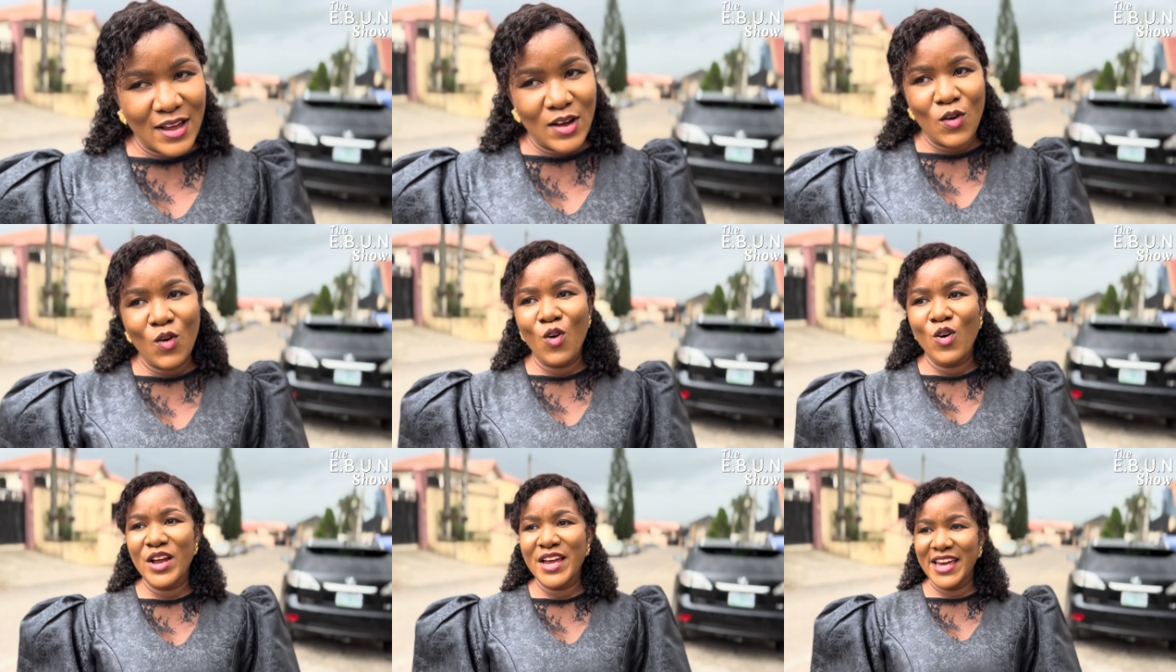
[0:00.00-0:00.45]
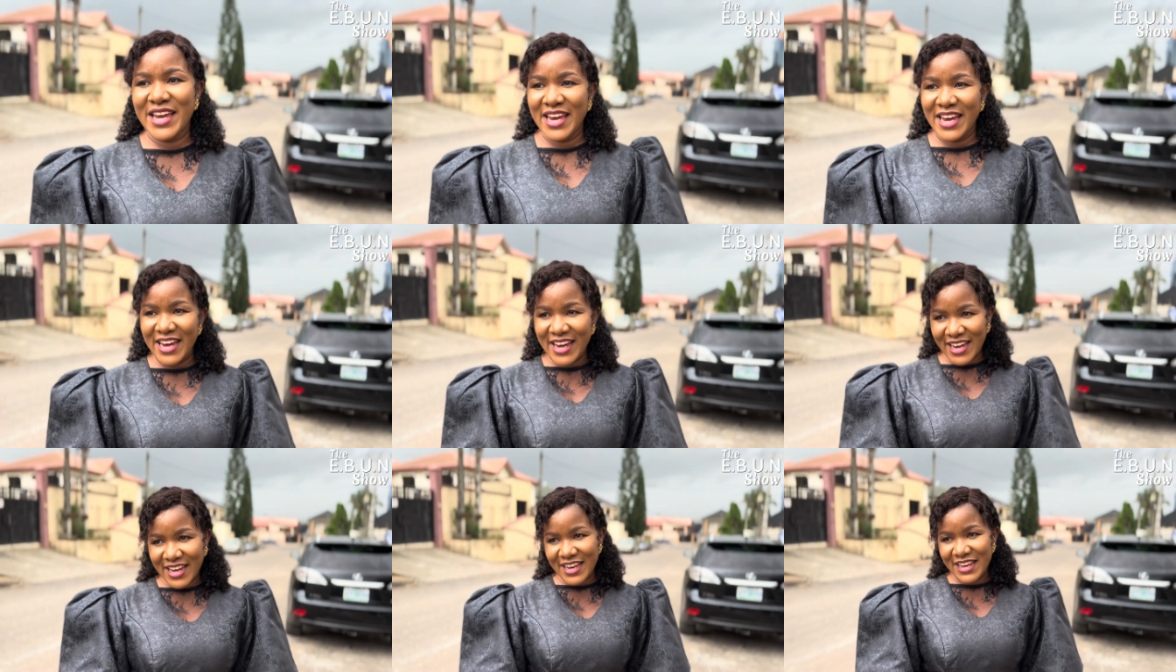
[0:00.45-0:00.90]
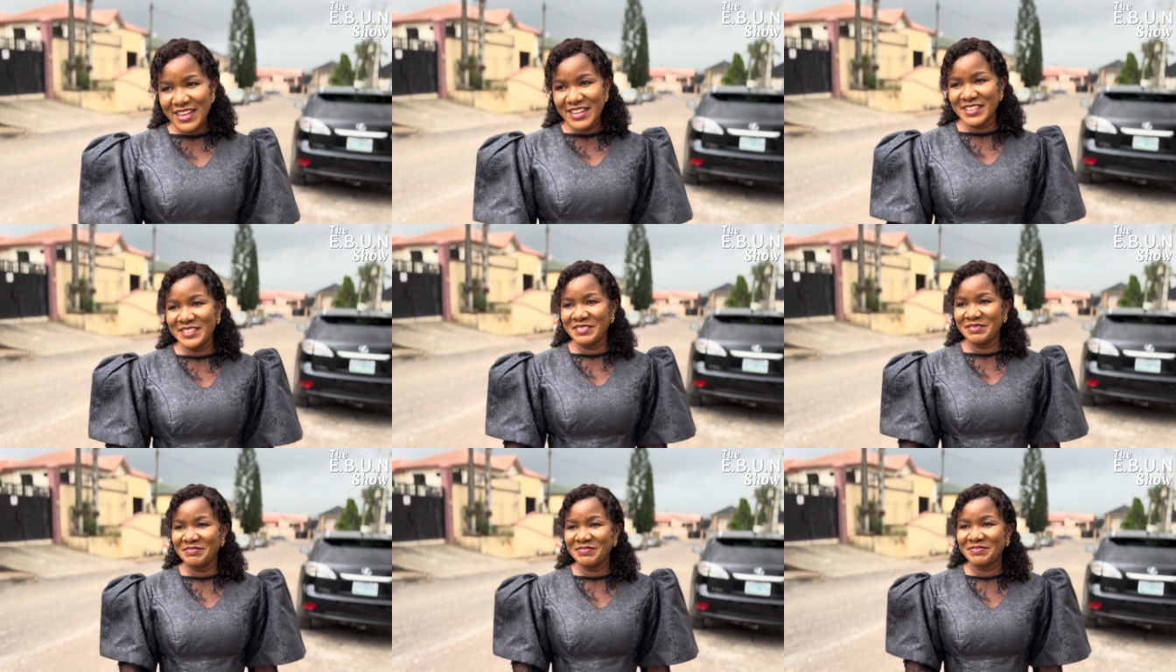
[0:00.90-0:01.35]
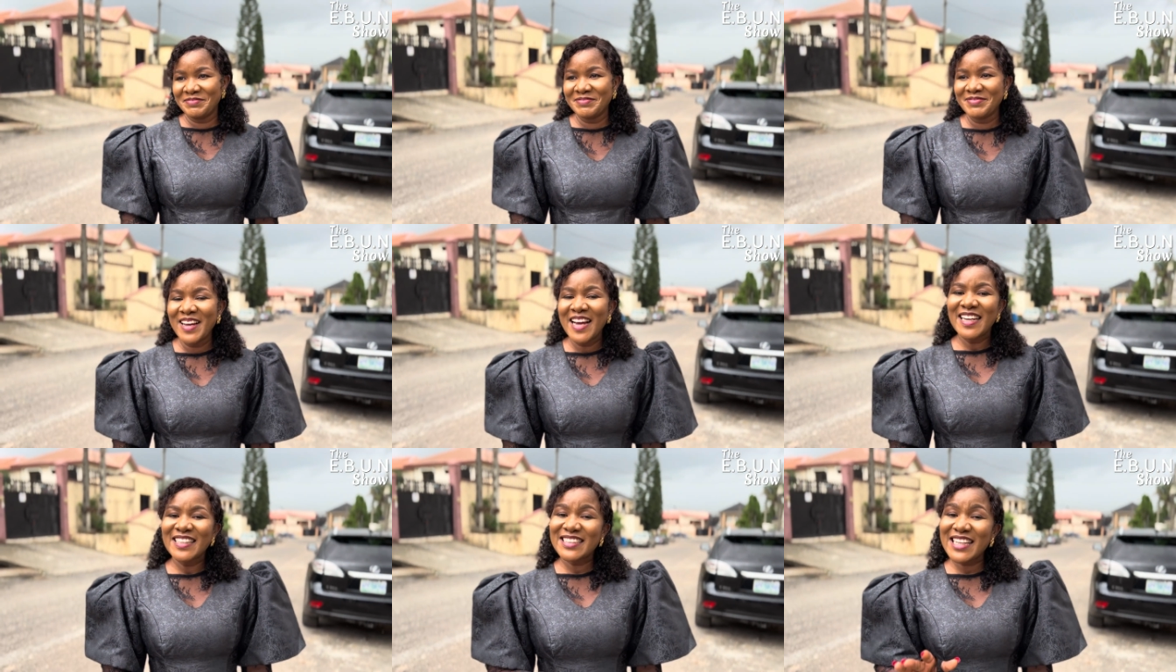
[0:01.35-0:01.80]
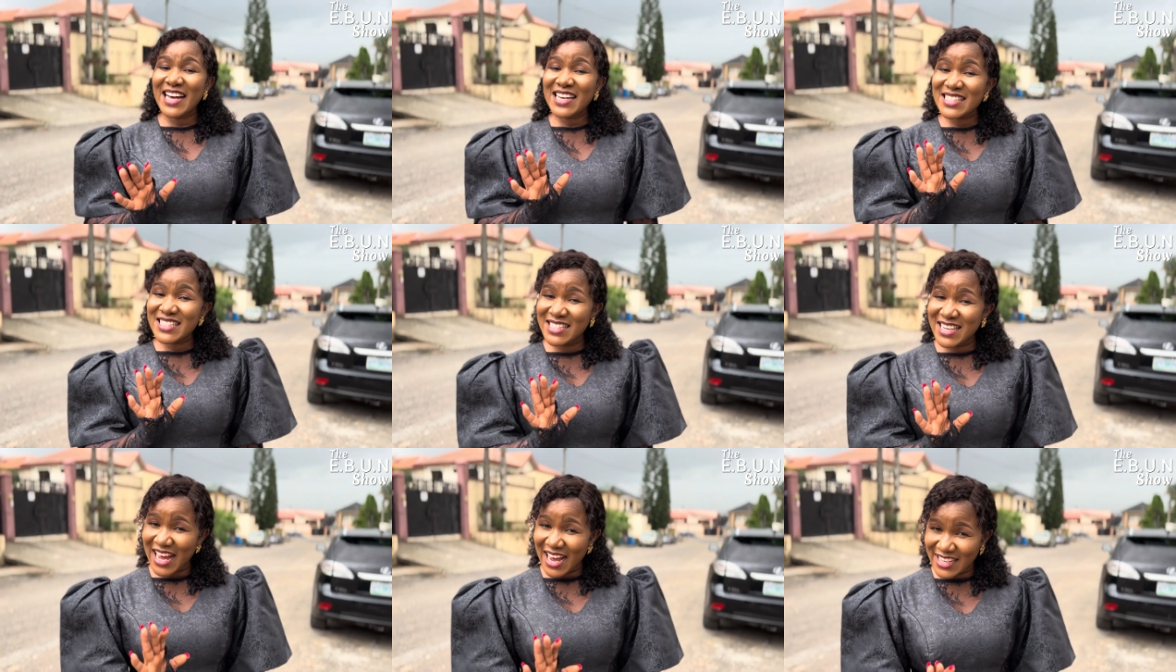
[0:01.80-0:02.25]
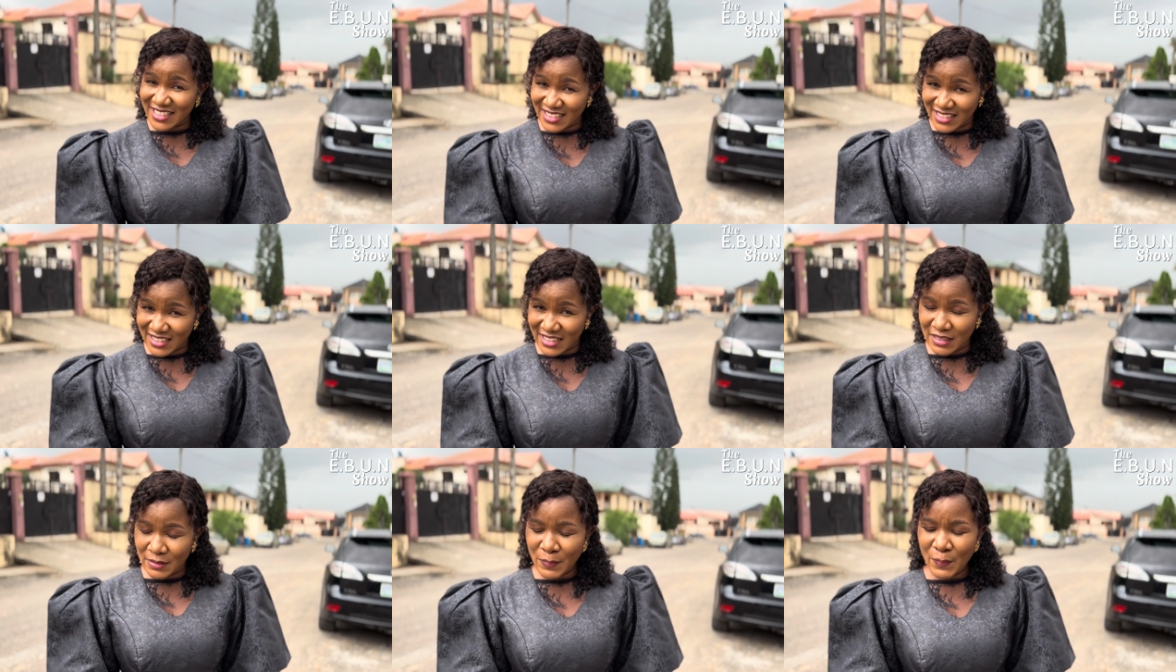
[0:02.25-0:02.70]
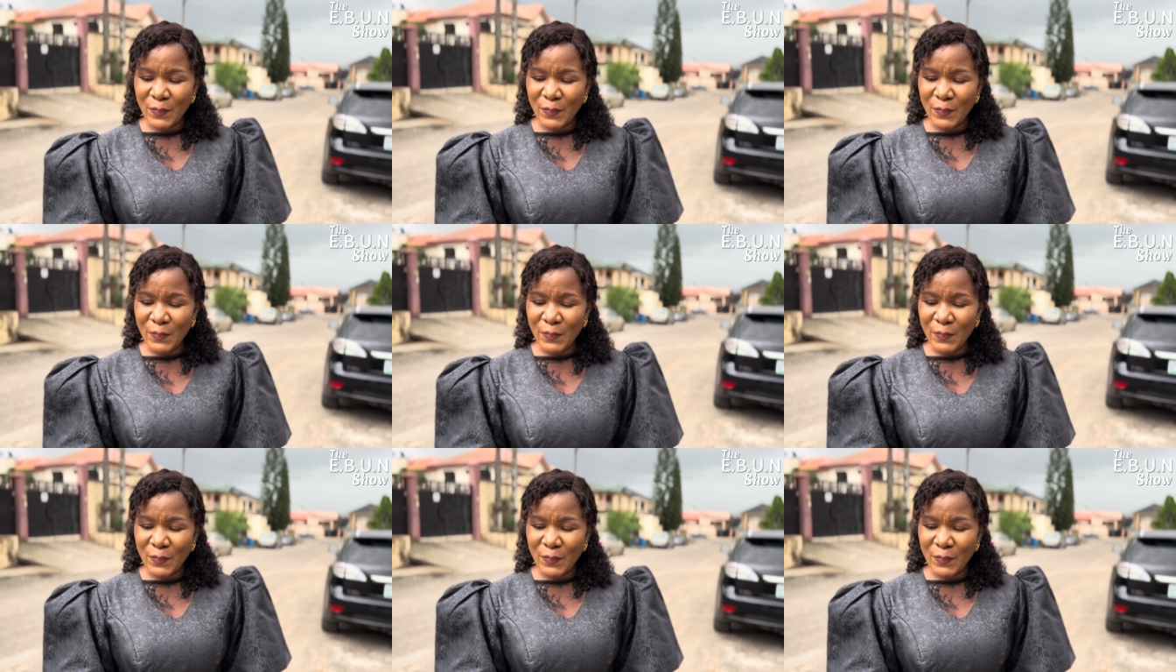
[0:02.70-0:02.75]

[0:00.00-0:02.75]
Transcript: Okay. That's dicey.